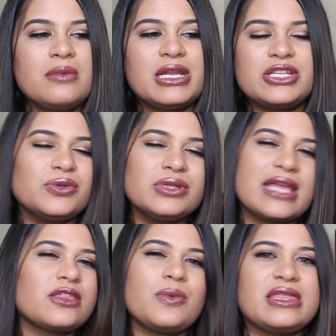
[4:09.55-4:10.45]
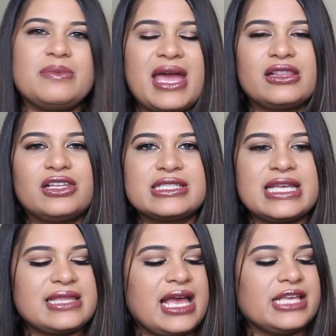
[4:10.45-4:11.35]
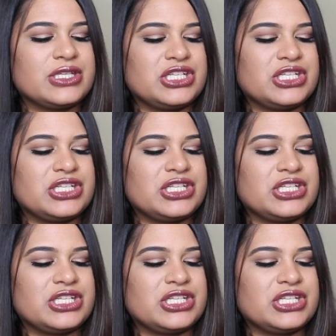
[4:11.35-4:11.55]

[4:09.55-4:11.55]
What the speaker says: But I don't like the way the bag looks like that,